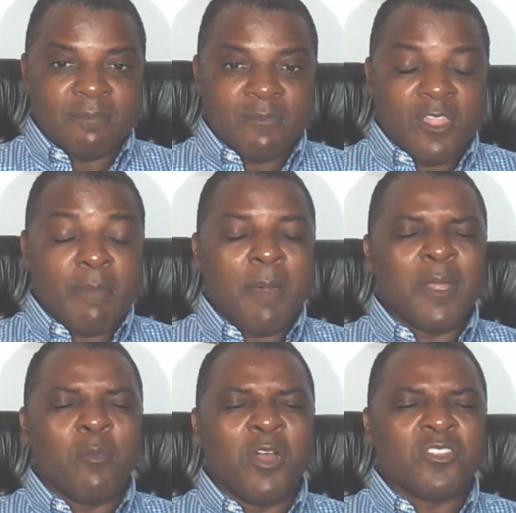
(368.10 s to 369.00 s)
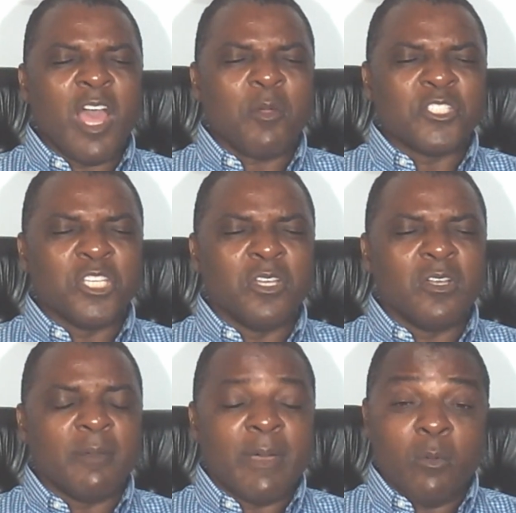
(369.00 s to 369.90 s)
Your mom and I want to talk with you
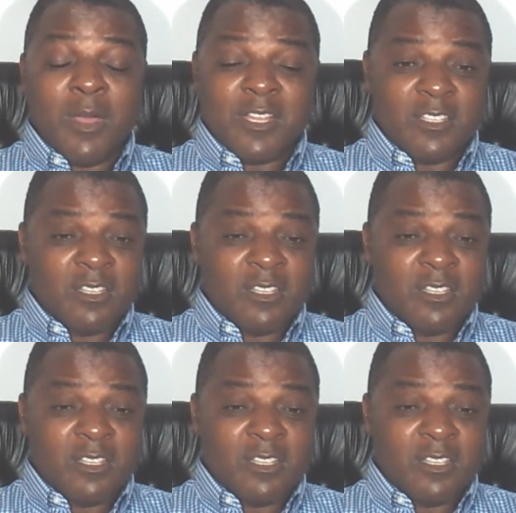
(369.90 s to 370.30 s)
about what?